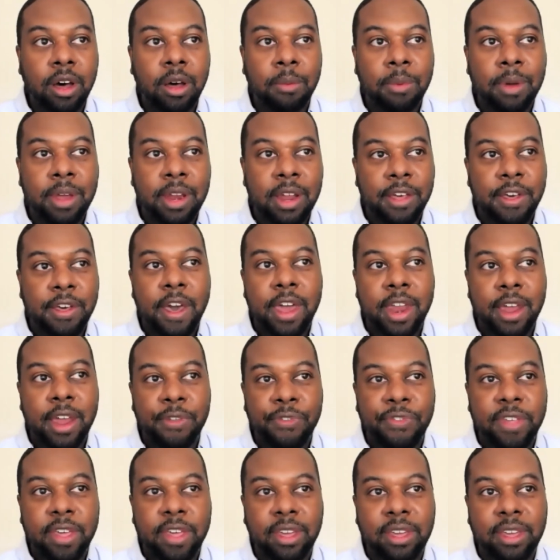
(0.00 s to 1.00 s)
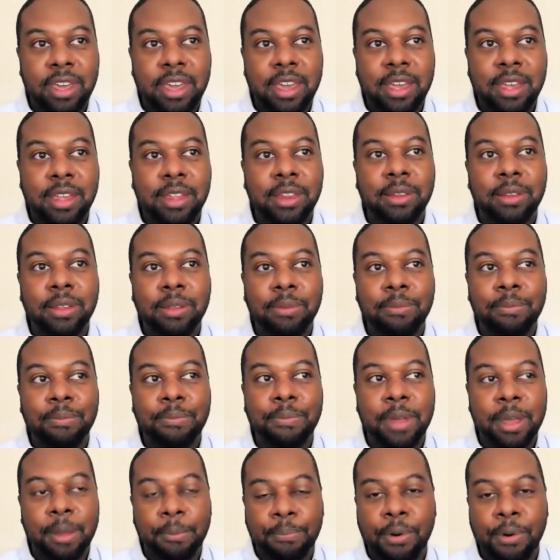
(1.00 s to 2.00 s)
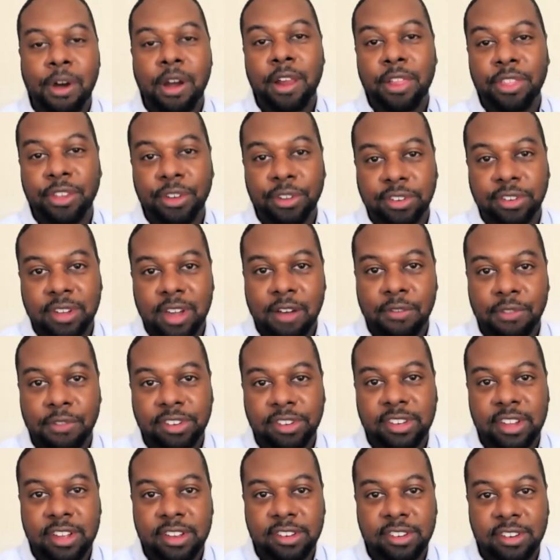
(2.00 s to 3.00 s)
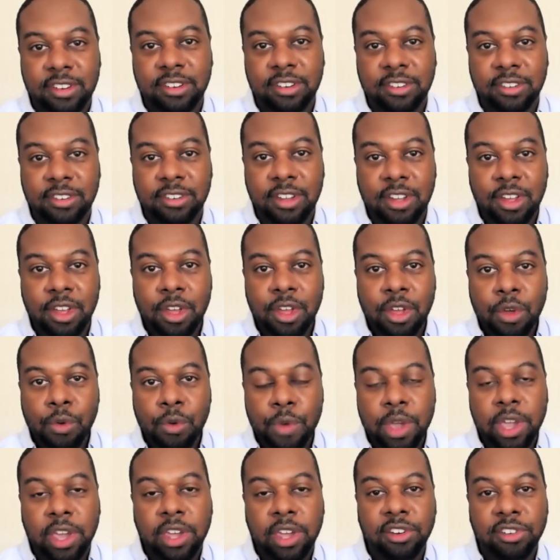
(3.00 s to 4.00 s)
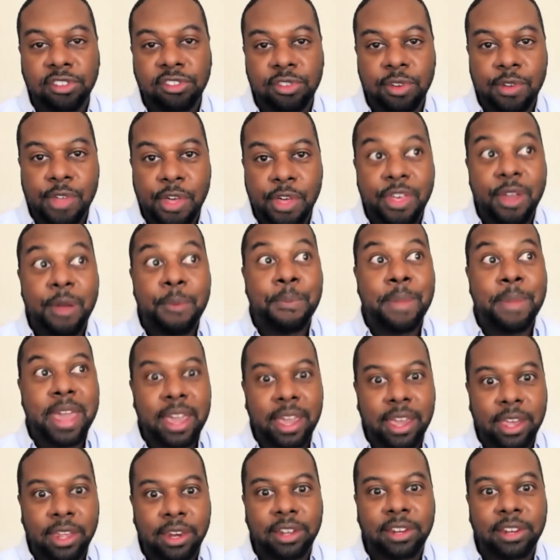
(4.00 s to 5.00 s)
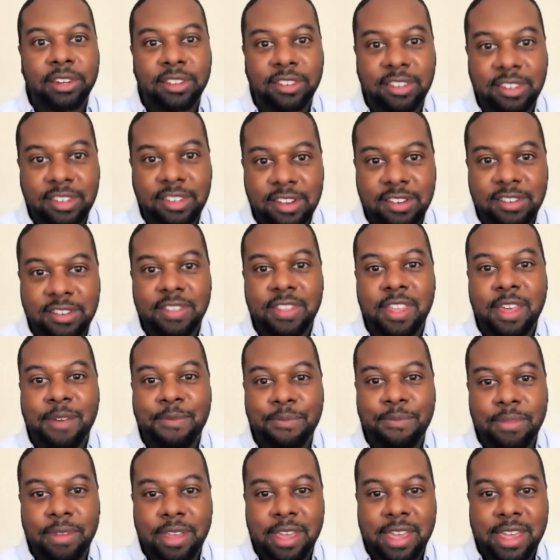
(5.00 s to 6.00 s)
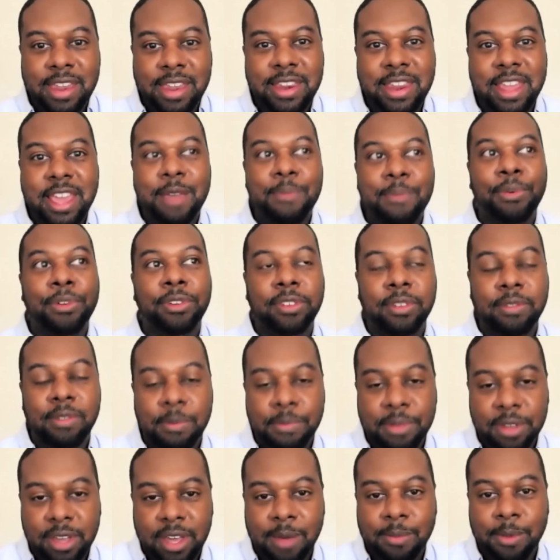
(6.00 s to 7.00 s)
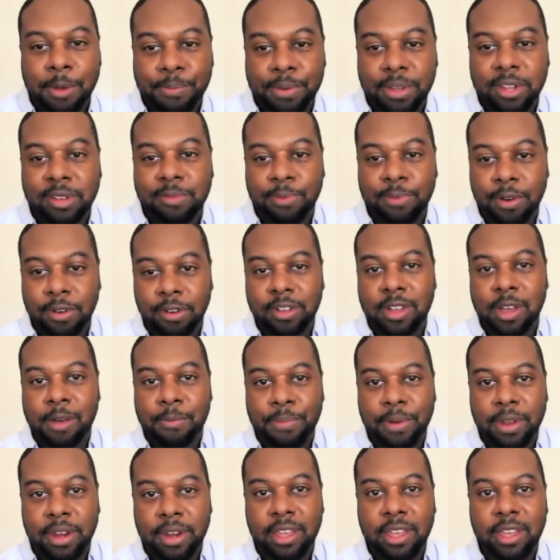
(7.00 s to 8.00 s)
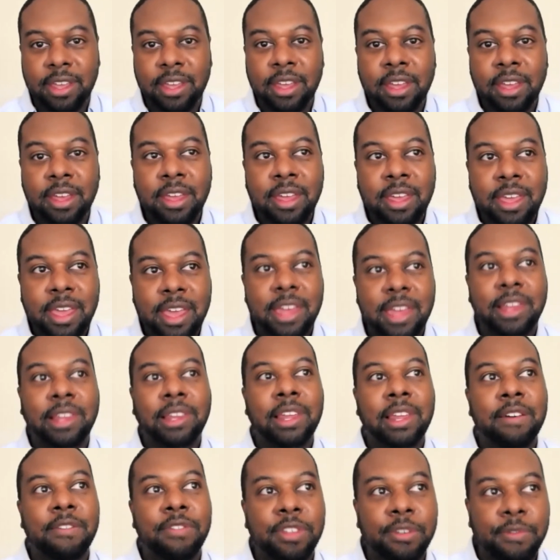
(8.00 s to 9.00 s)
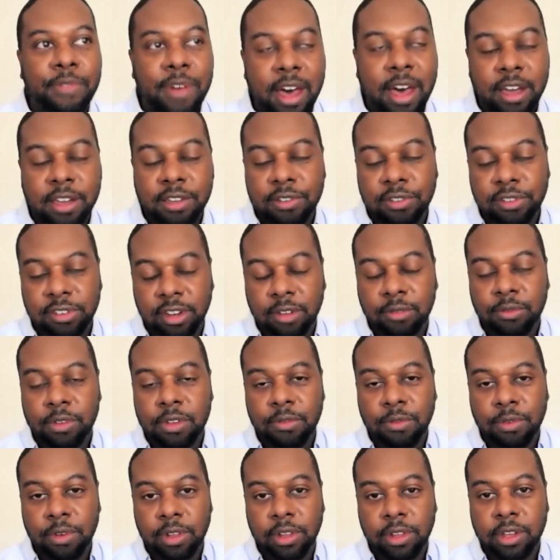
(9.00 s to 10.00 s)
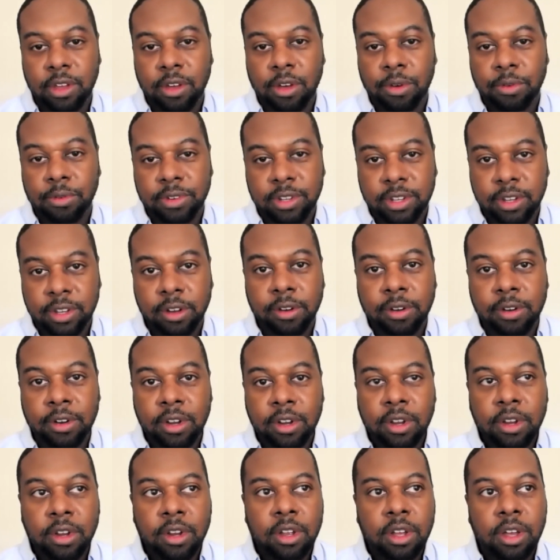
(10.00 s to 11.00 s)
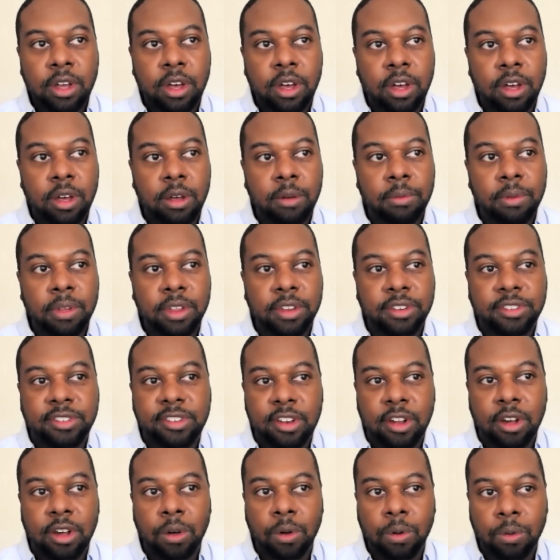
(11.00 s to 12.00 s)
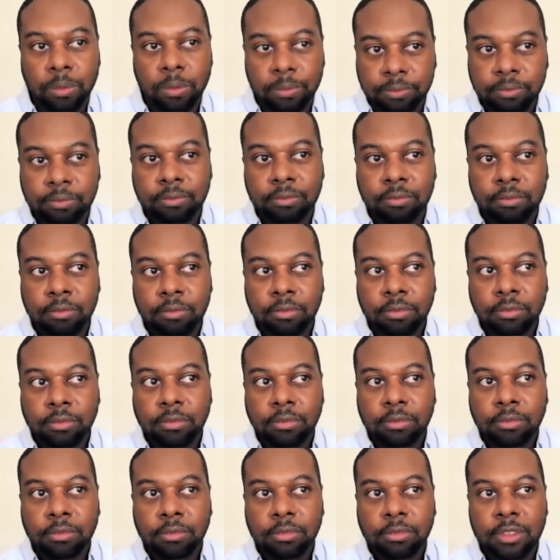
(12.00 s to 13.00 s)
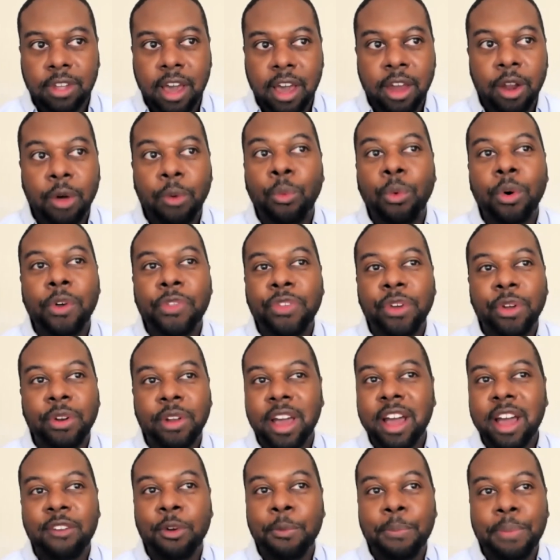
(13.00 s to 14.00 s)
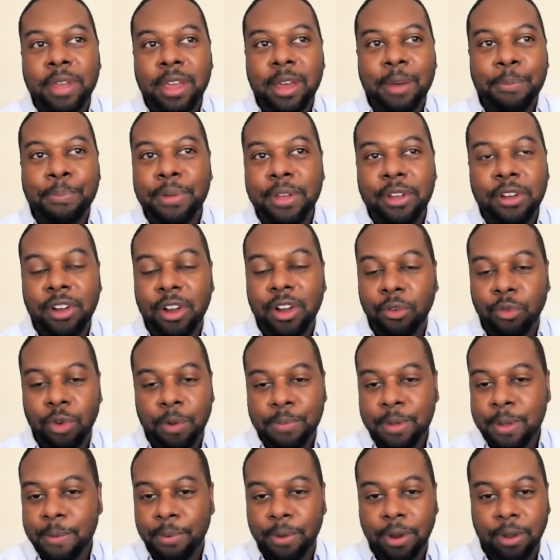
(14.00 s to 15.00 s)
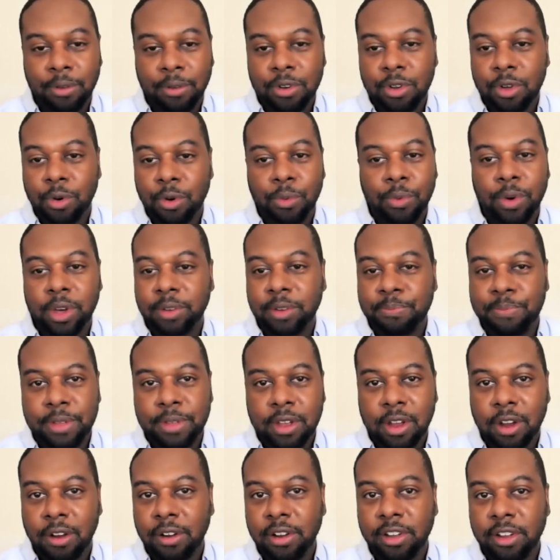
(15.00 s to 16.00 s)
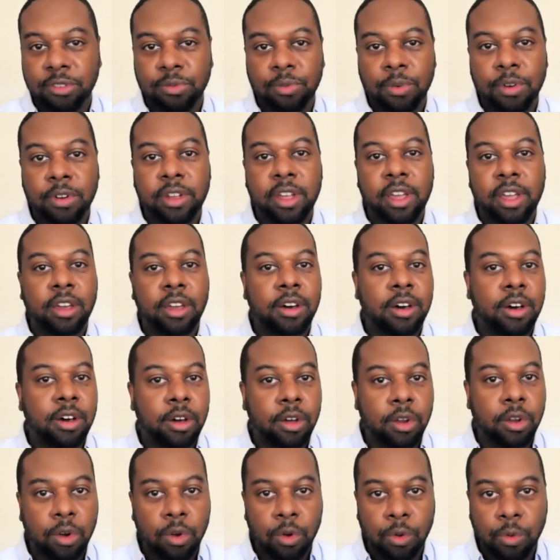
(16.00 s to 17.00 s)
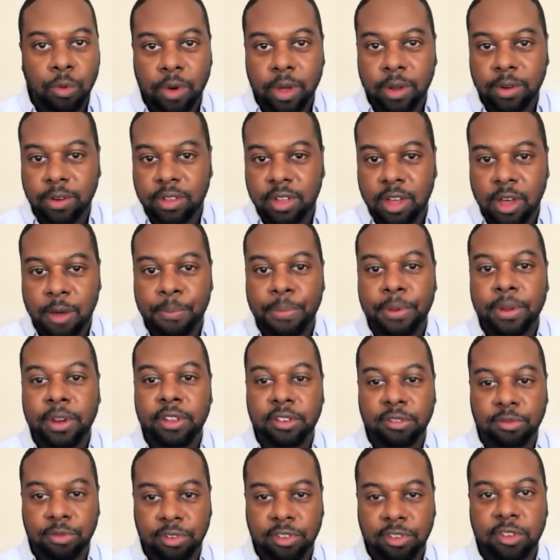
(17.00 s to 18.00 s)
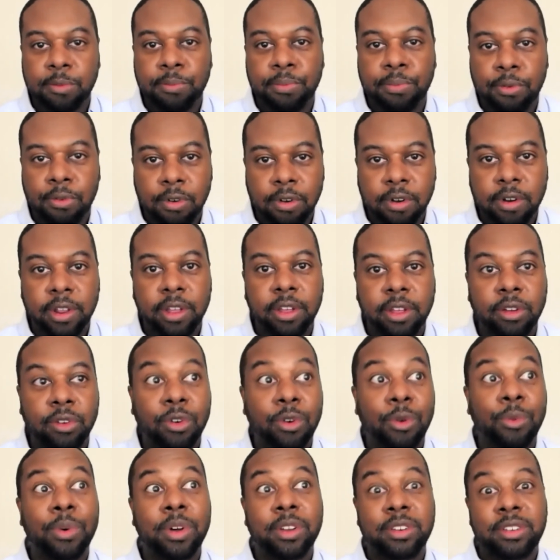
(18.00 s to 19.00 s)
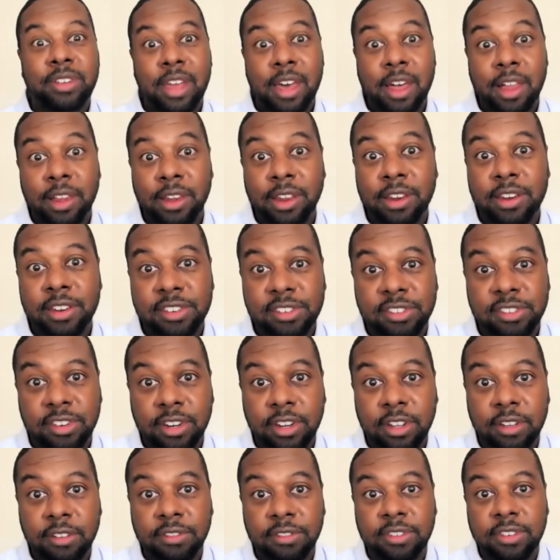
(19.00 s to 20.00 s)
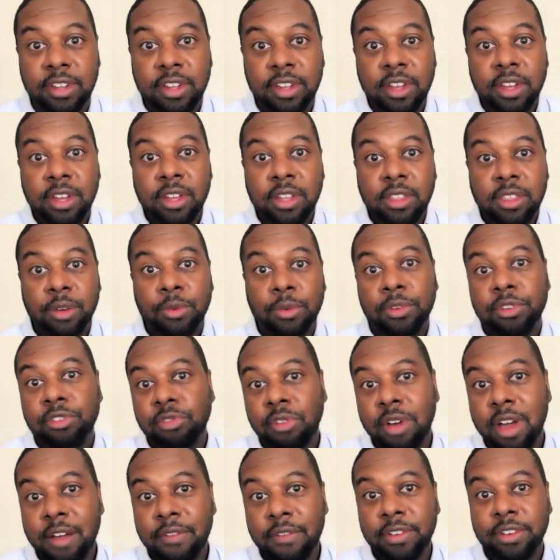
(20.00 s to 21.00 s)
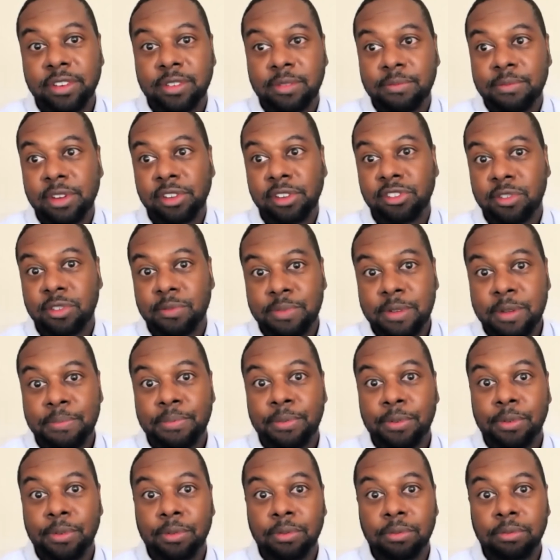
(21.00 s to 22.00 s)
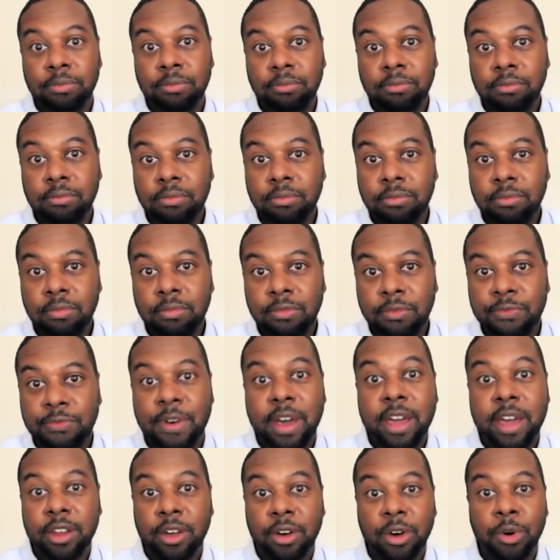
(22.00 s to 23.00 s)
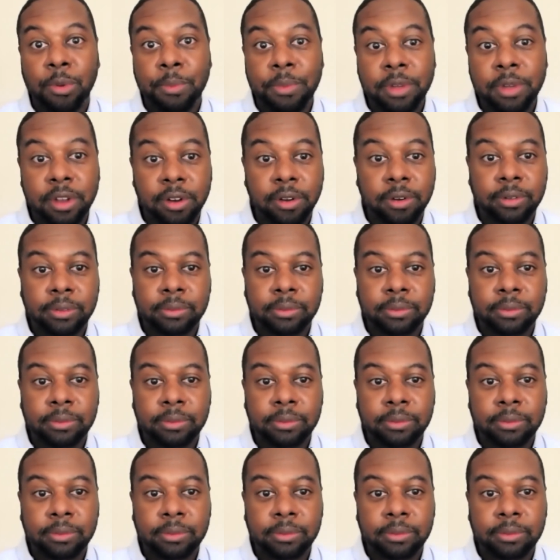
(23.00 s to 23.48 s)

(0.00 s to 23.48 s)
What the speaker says: And I think in being part of those conversations, we can ensure that they're making a decision that enables them to become a Pittsburgh company and live the values that we really hold dear. And so I don't want there to ever be a period where people don't know what PRA is working on, or what companies we're supporting, or what talent initiatives that we're driving to make sure people find a home here.